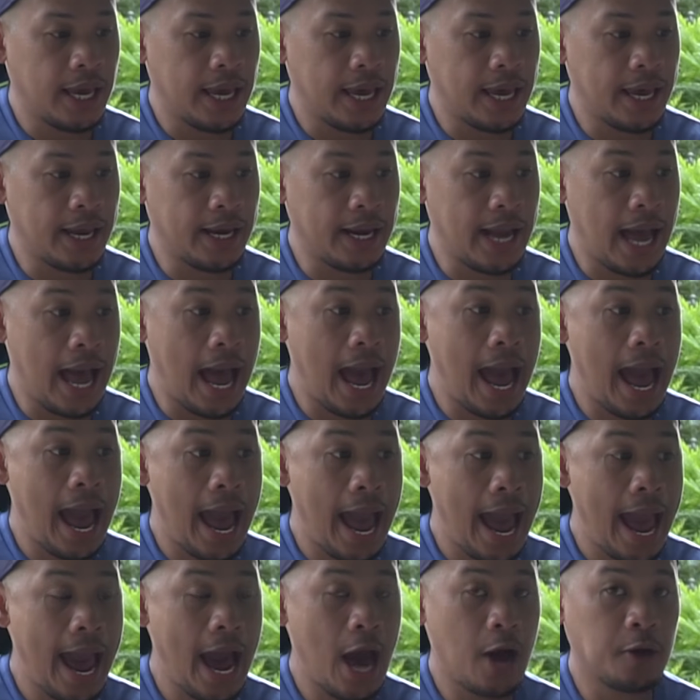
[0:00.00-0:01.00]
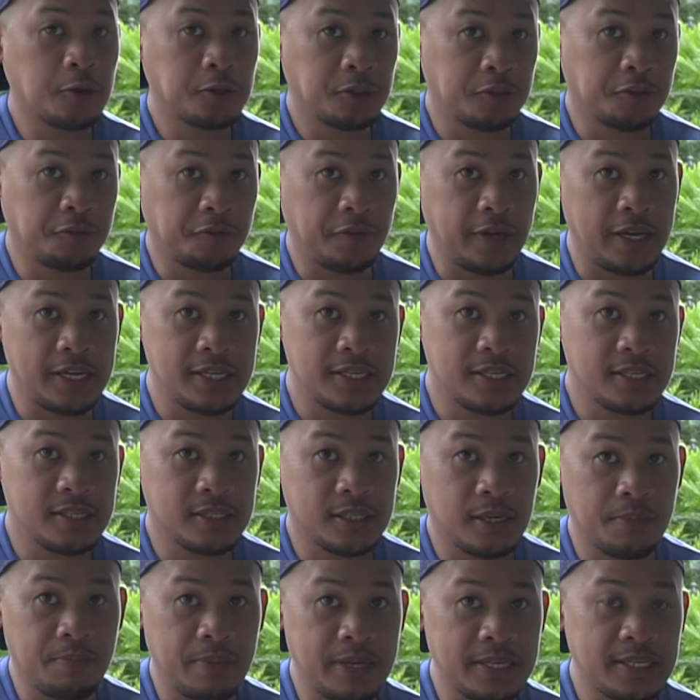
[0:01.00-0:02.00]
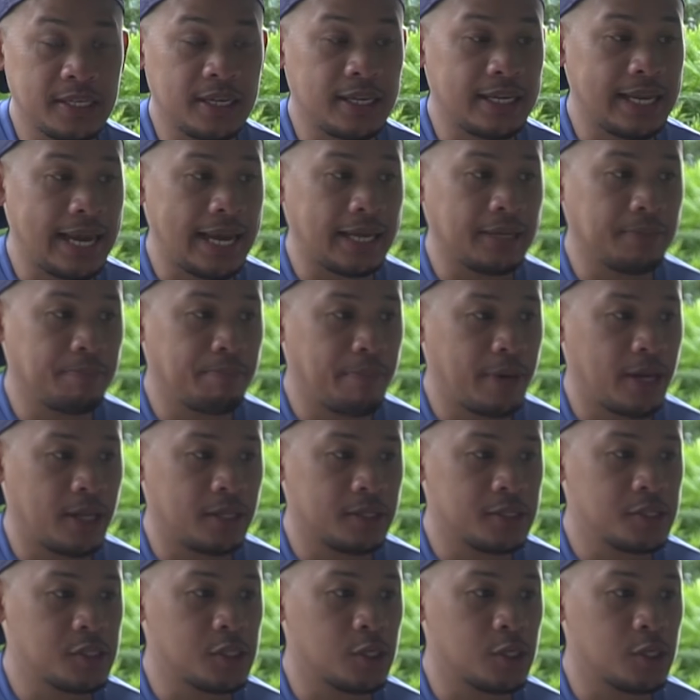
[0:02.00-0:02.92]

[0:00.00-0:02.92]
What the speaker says: and how to fix the misaligned belt.